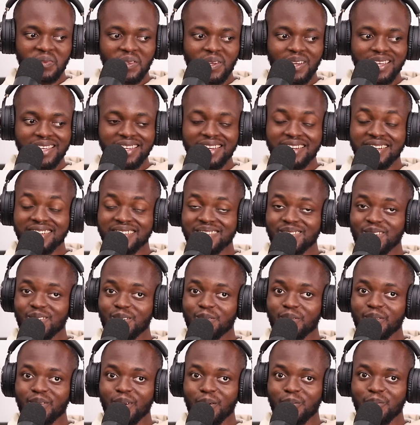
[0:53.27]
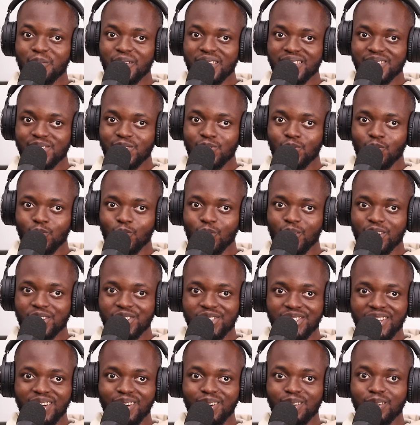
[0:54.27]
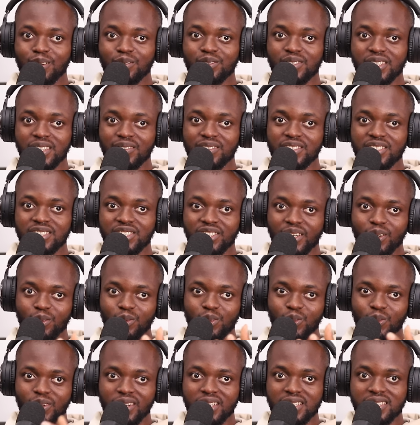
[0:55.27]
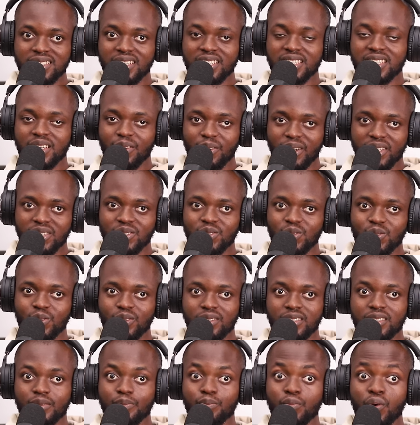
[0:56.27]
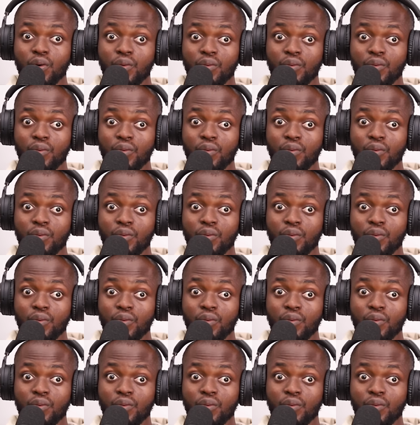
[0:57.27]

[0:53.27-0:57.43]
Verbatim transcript: Okay, this is going to be amazing to watch. I would love to give this a try with you guys. Let's get right into it.